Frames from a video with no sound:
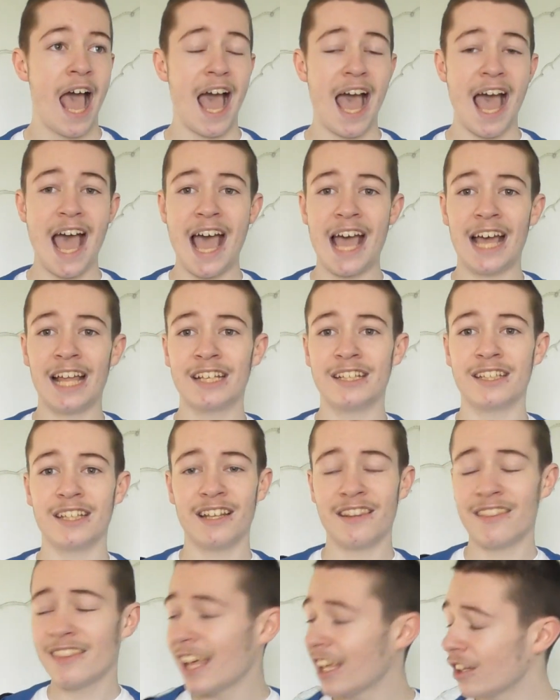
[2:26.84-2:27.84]
And
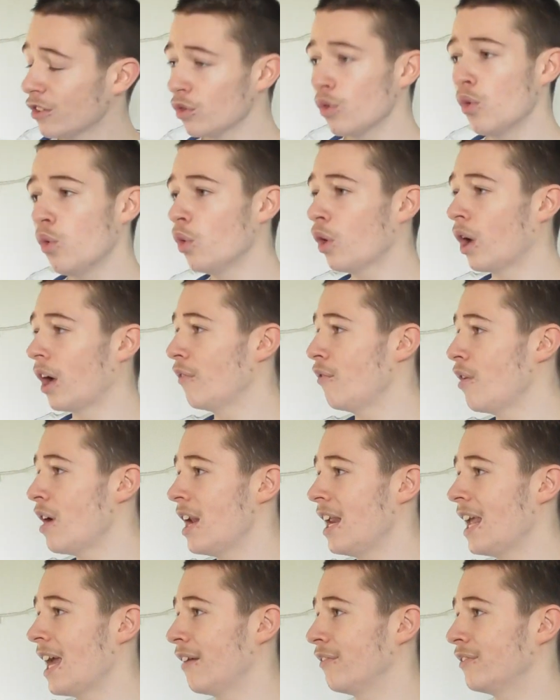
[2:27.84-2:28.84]
that's all I
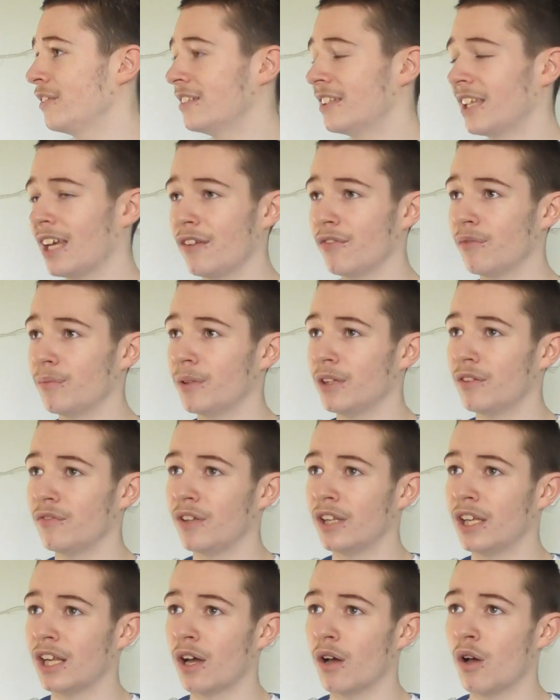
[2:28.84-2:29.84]
really have to say from this
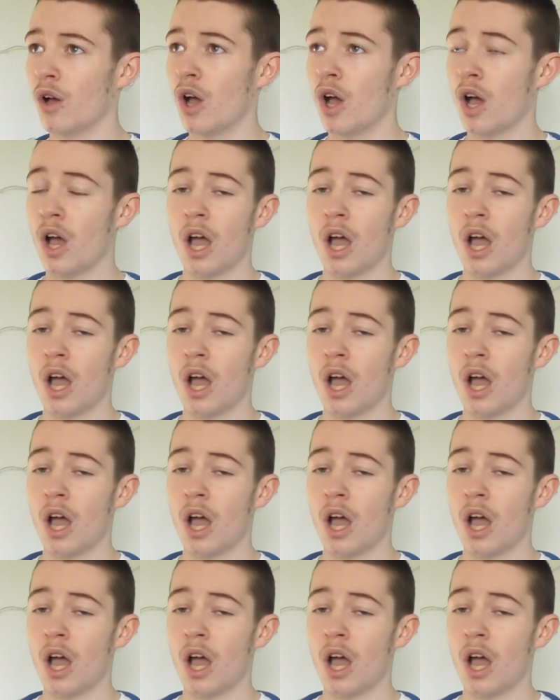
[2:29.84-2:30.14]
video.